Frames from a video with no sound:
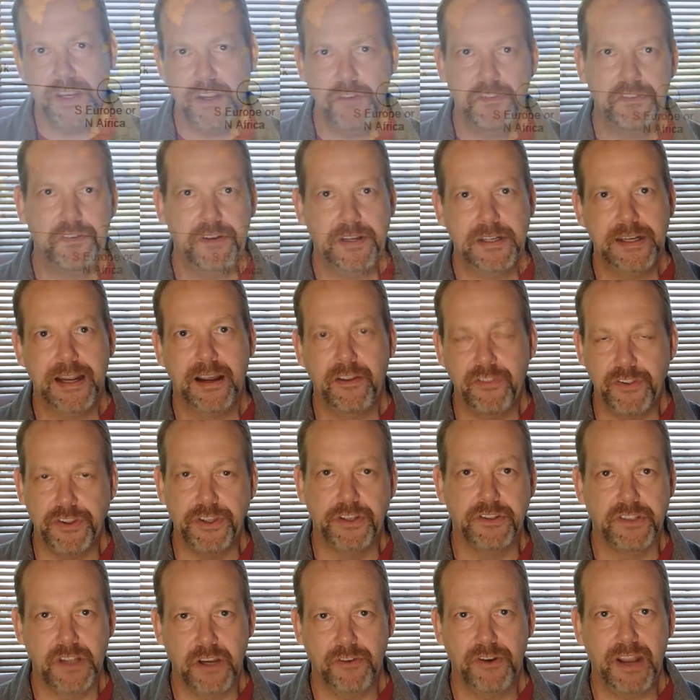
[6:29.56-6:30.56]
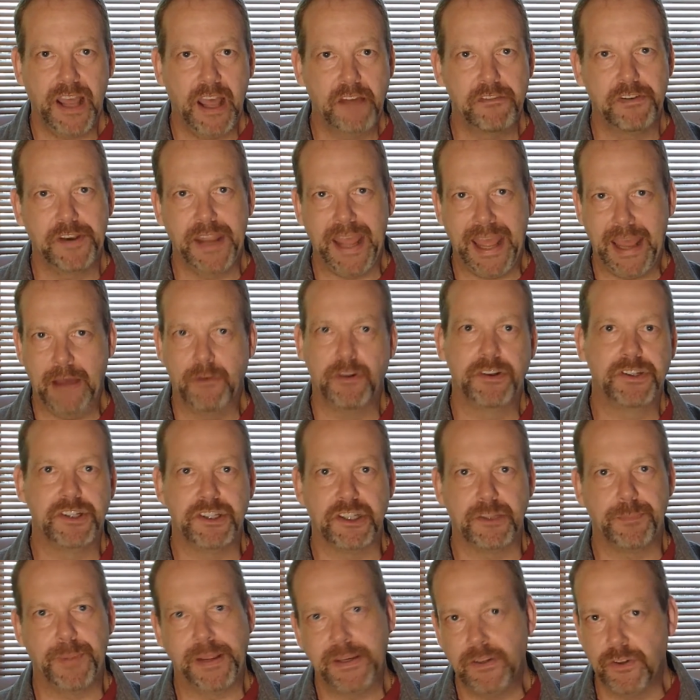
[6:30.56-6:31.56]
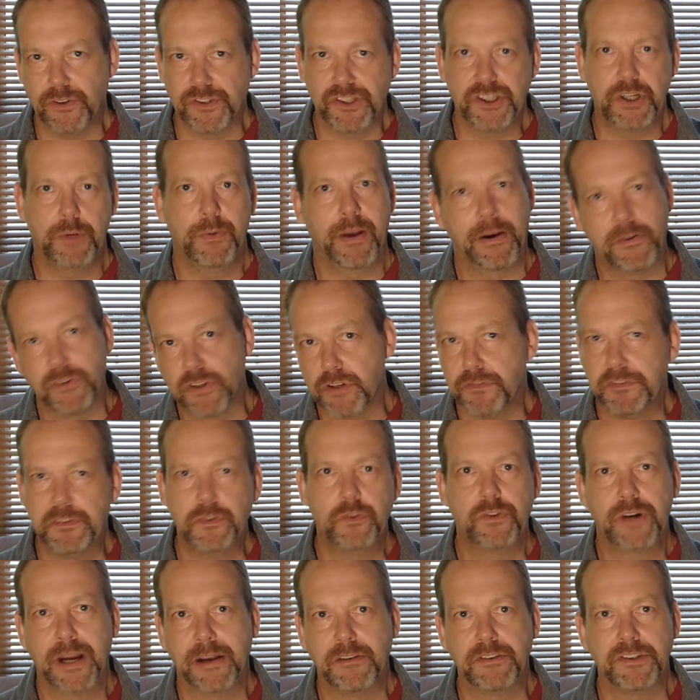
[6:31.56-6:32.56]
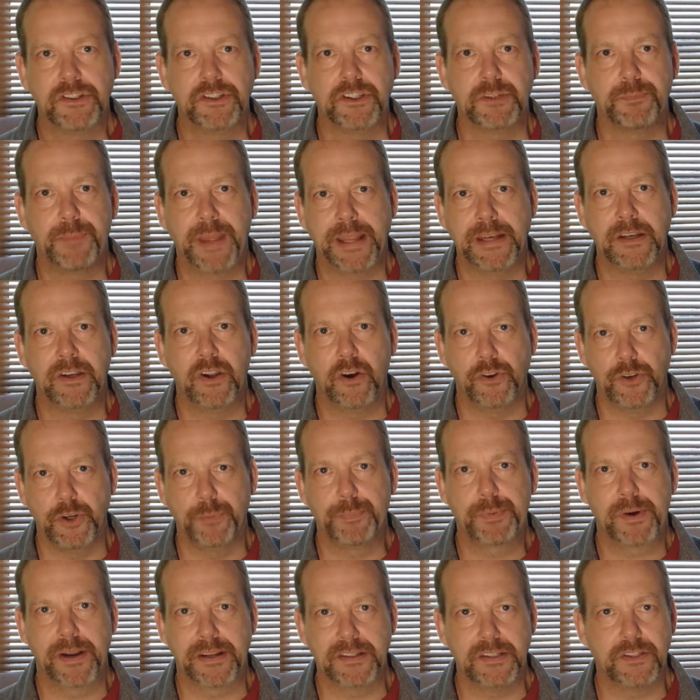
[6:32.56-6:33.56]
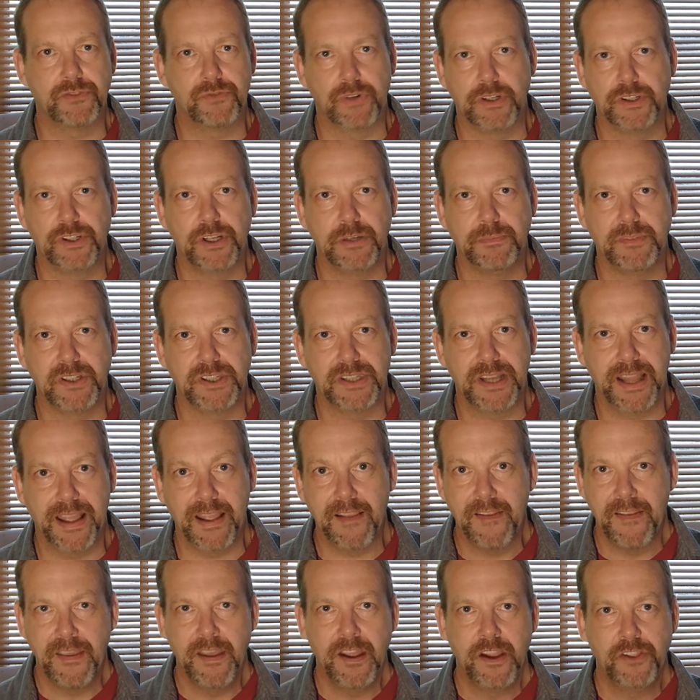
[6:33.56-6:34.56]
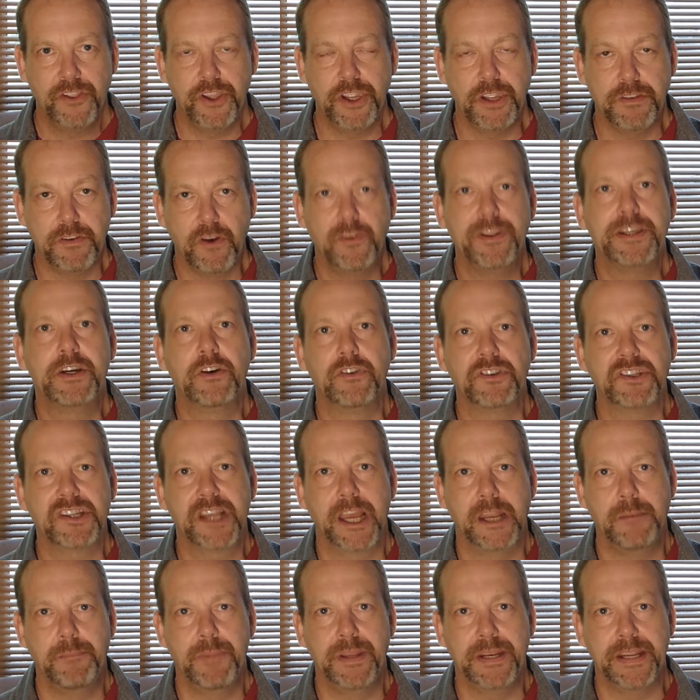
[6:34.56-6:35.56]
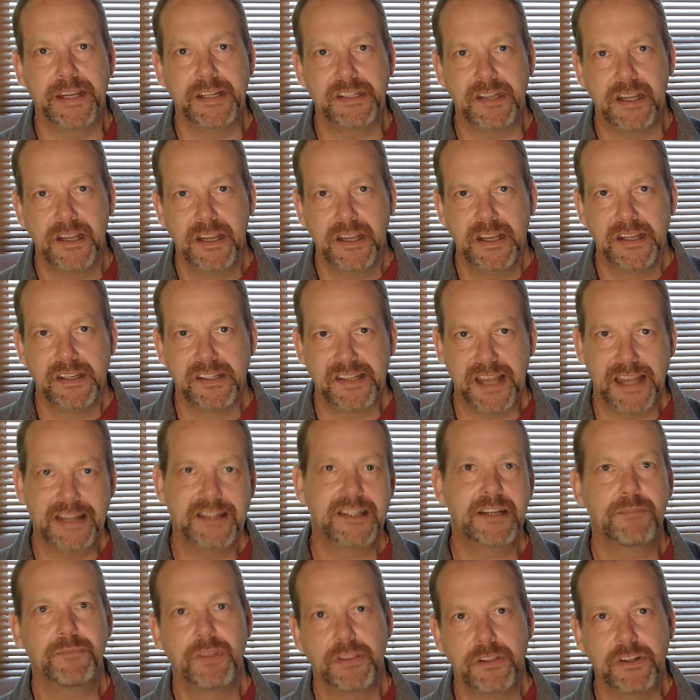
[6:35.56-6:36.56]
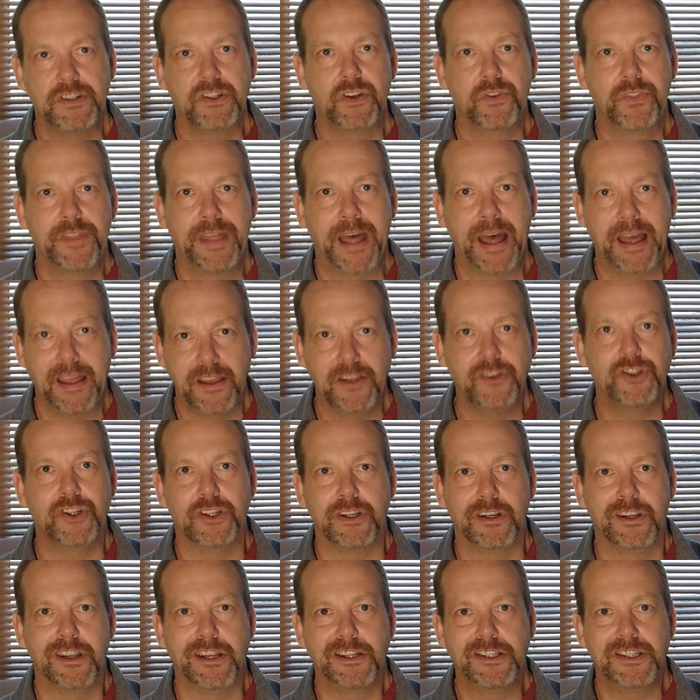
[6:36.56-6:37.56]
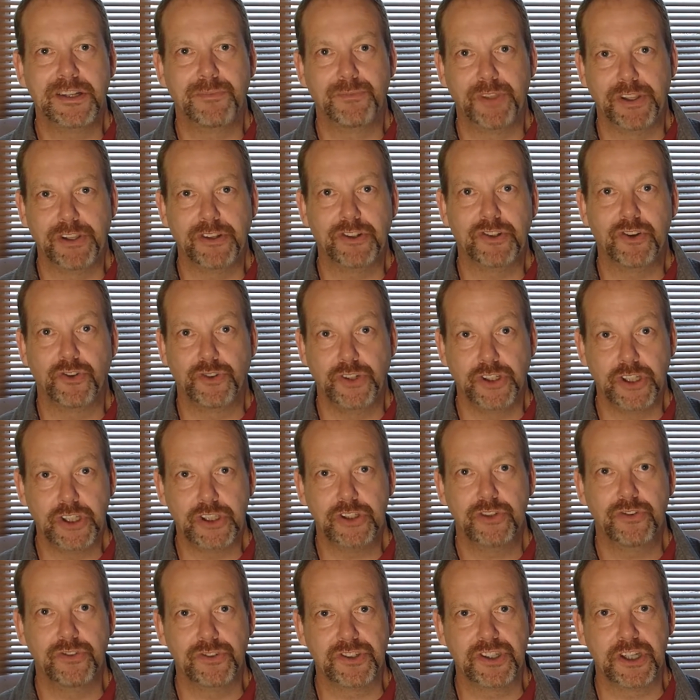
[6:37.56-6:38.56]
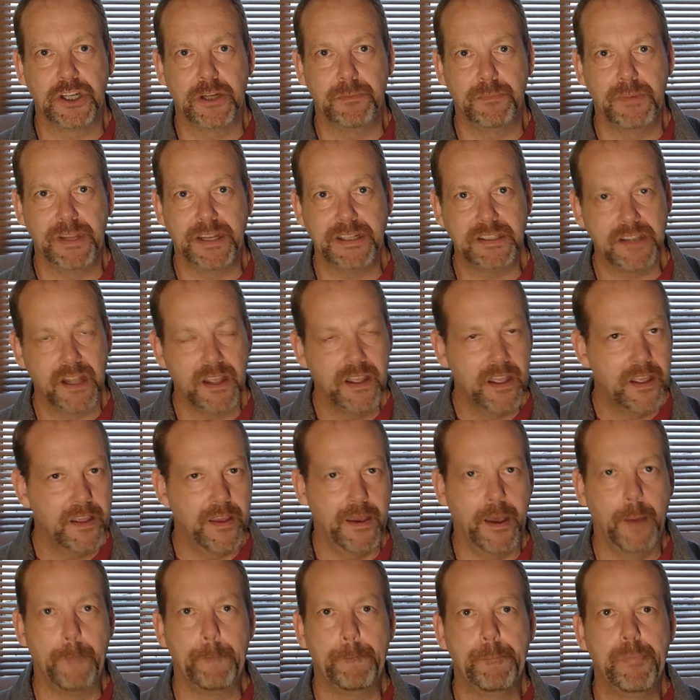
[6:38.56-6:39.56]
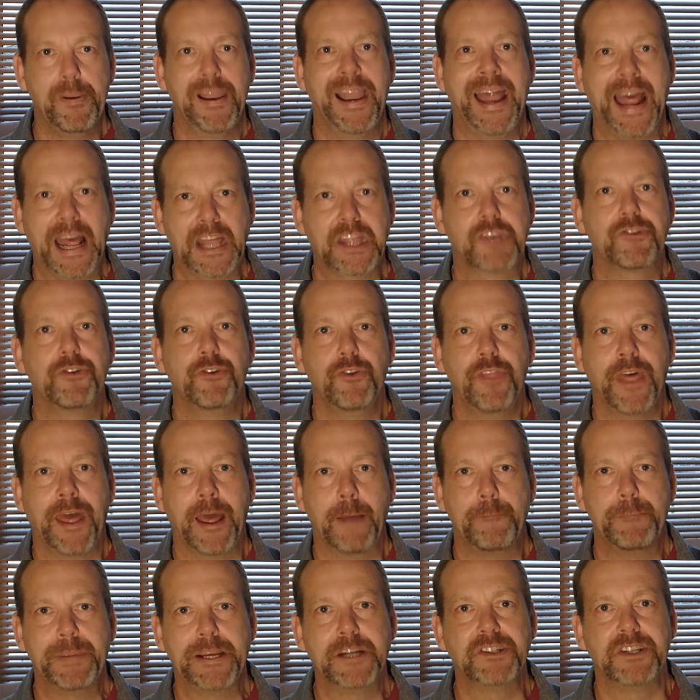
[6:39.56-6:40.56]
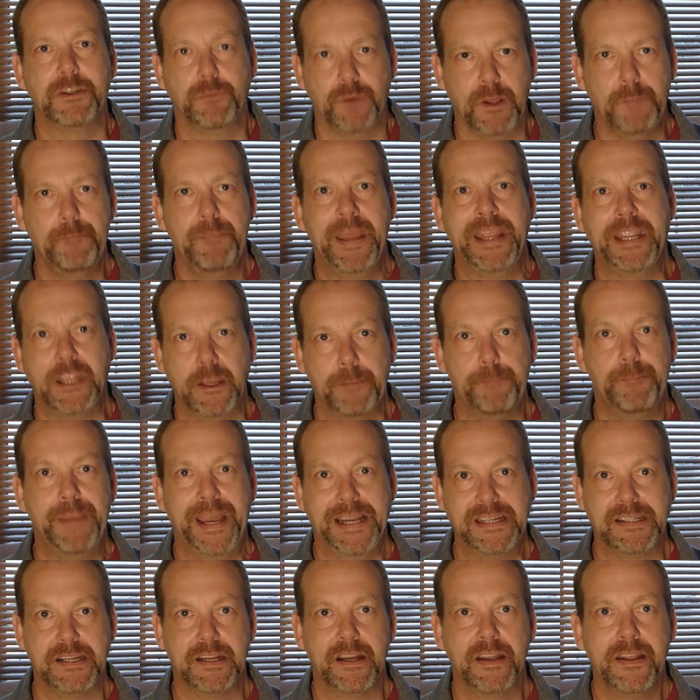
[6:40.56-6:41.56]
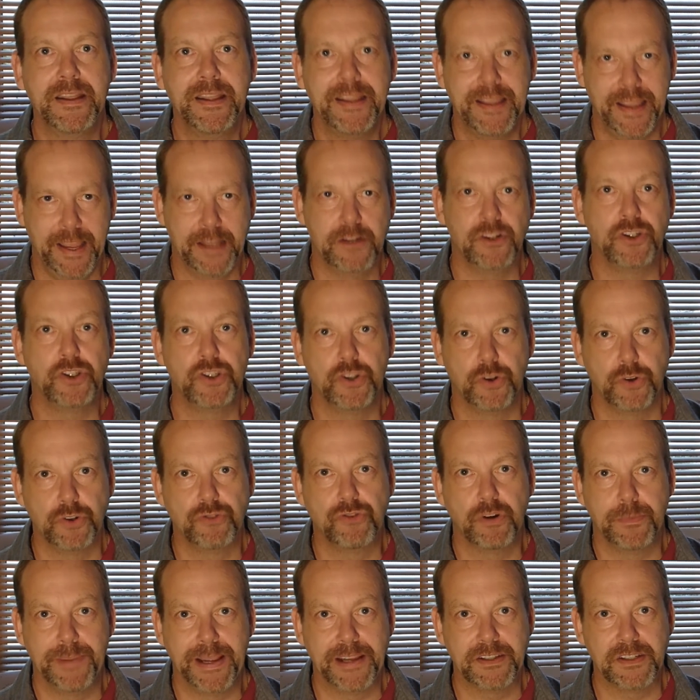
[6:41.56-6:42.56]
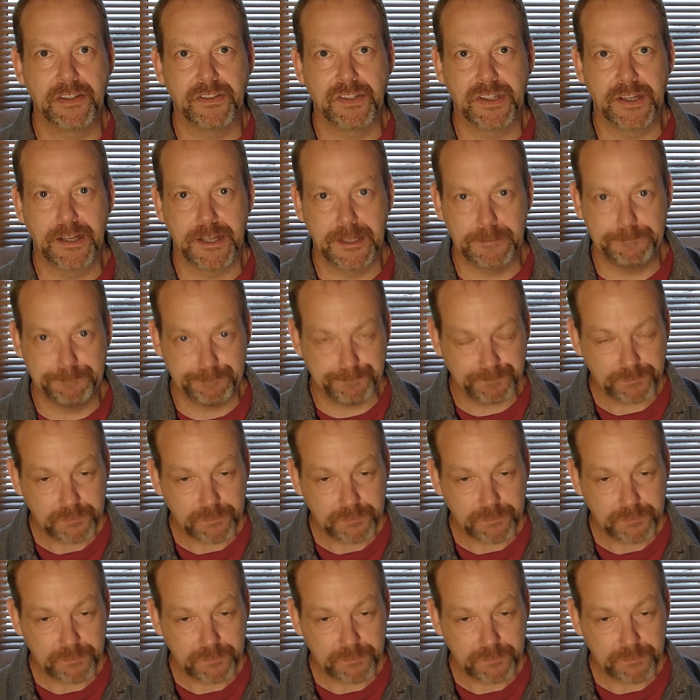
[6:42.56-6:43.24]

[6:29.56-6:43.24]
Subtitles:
you find out that you don't have an hour to spend or 2 hours or 4 hours to spend on your practice regime today, that you've only got 10 minutes, take something that's on the urgent list, something that's on your short-term list, and blat through that, because it will make you better in a shorter amount of time.